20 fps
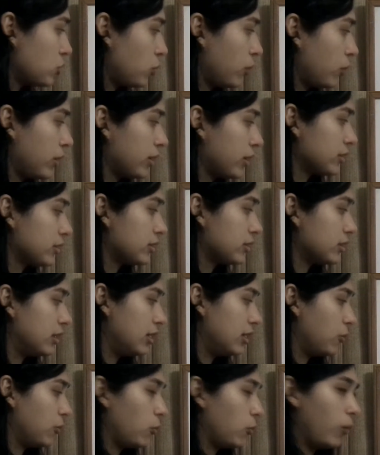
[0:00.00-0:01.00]
this works,
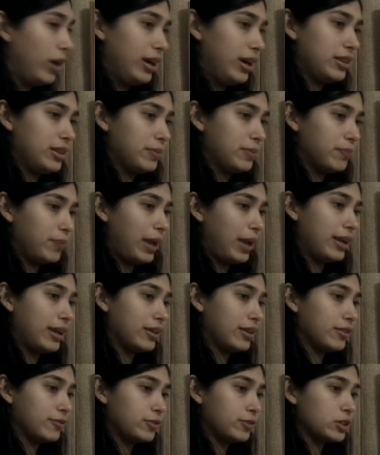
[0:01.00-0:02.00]
why the bank
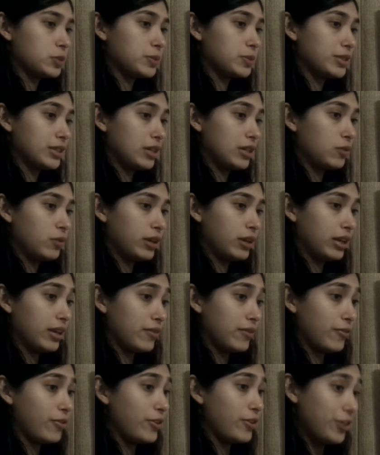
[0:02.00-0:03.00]
in the first place is going to want to
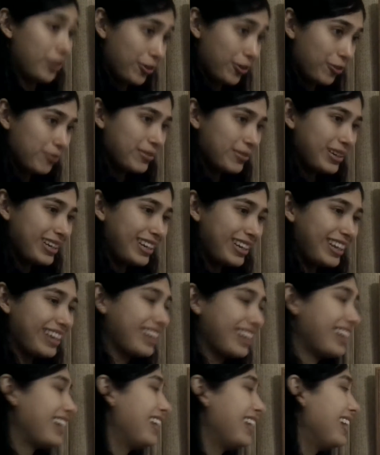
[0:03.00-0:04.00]
give you money,
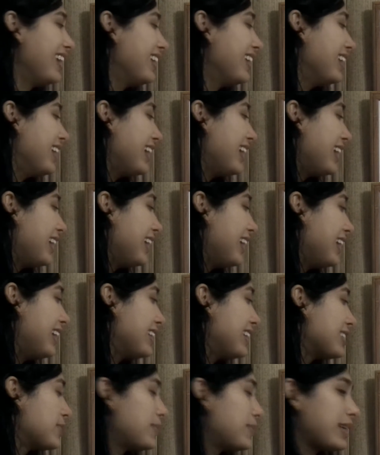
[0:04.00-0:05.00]

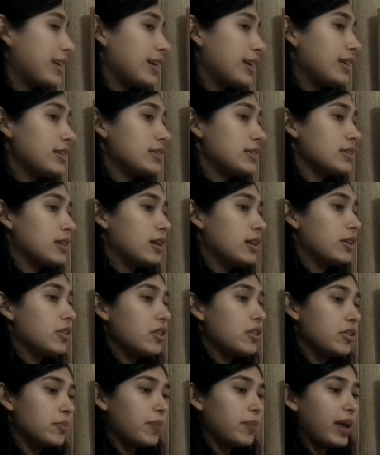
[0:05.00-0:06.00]
is because
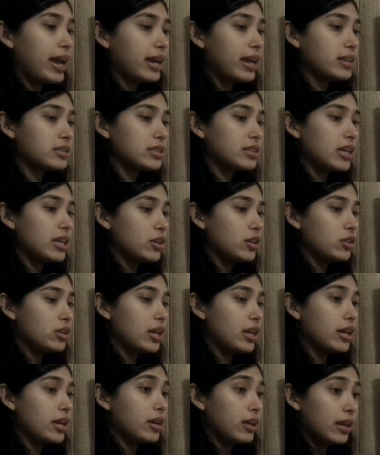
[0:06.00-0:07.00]
the banks,
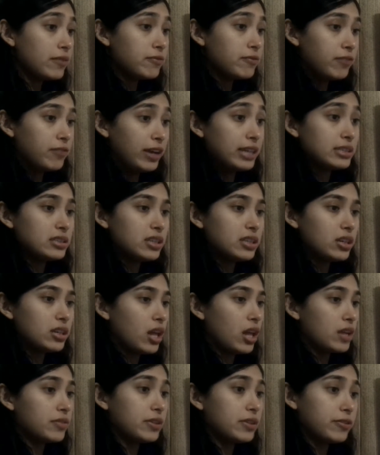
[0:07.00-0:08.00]
they invest in a
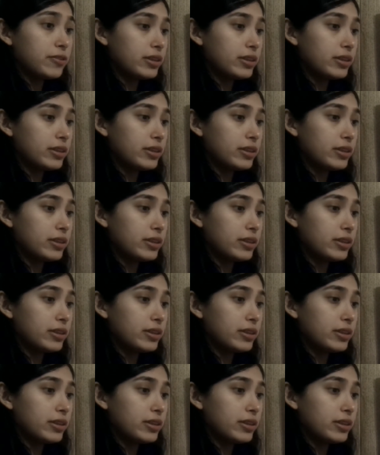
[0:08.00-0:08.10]
lot of